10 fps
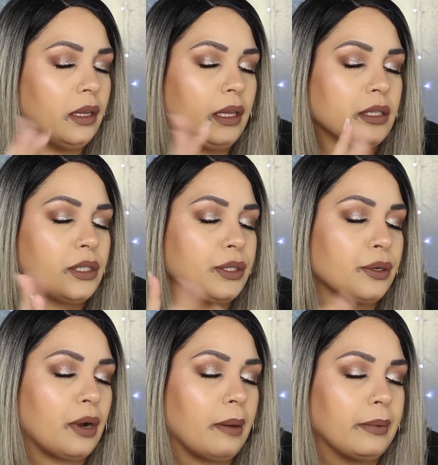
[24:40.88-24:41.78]

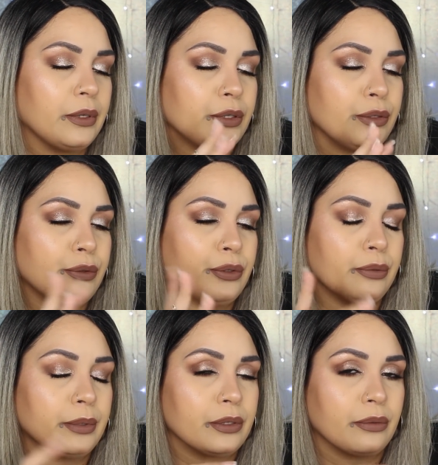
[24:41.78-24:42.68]
Instagrammers,
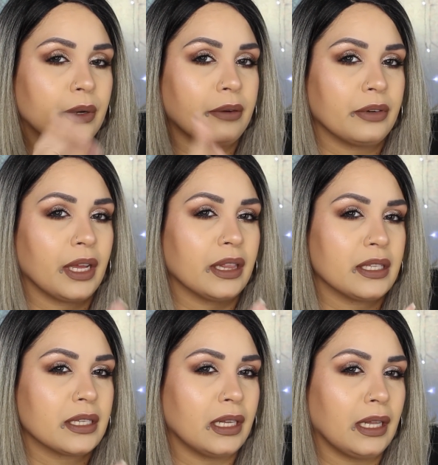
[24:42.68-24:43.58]
YouTubers, or whatever get
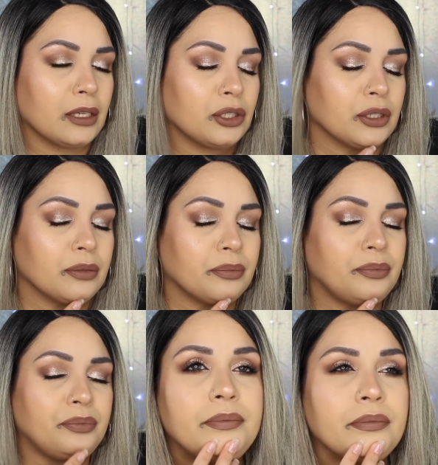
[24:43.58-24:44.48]
this collection.
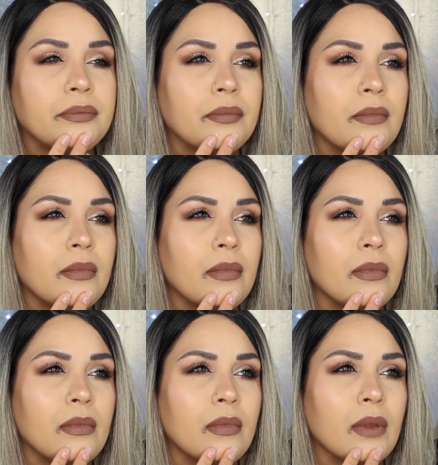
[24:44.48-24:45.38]

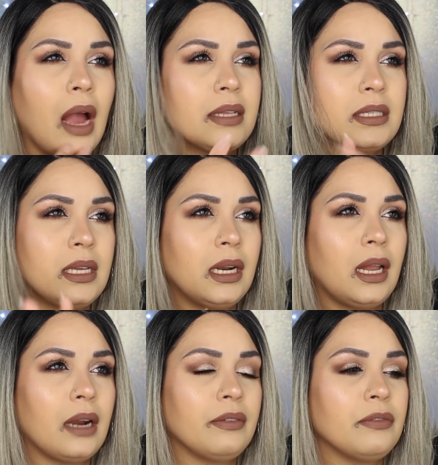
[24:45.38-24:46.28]
I've seen a
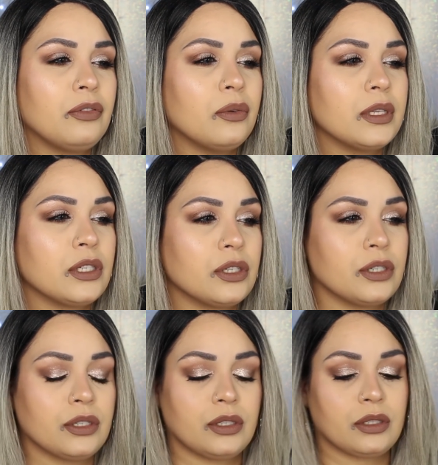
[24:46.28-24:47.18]
lot of
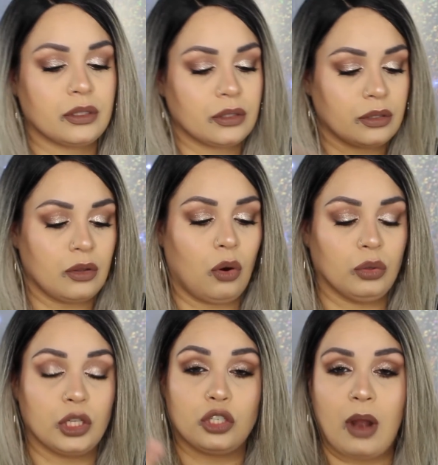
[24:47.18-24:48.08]
influencers
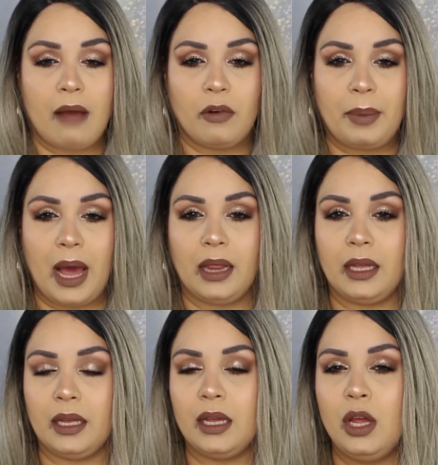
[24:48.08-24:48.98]
hold the travel
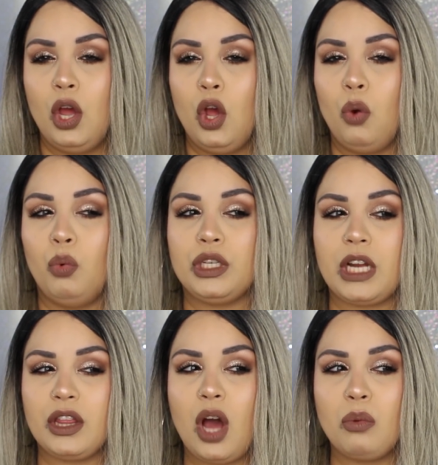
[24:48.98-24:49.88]
palette which
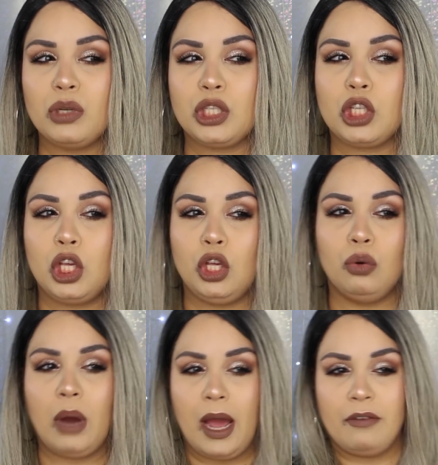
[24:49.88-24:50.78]
I thought was
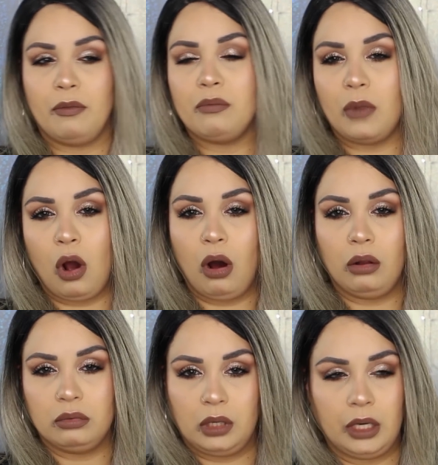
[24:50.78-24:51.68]
cute. I have them
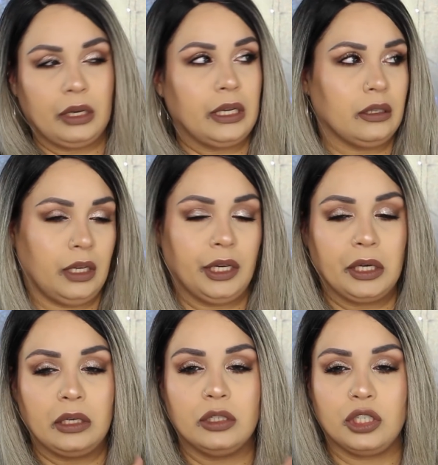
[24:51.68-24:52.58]
all clearly
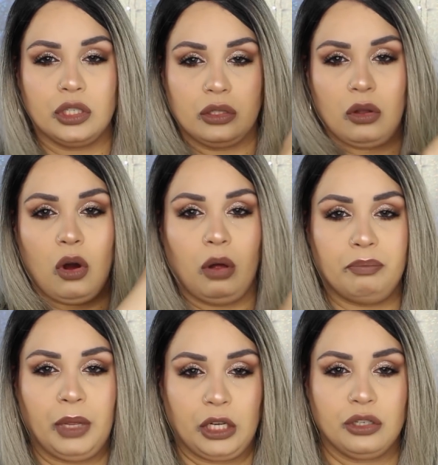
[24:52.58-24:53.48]
here, just all
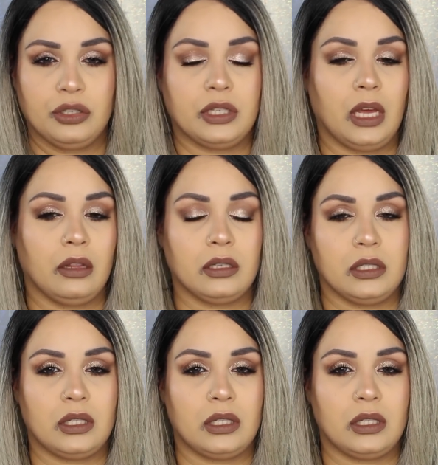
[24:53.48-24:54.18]
pictures together, because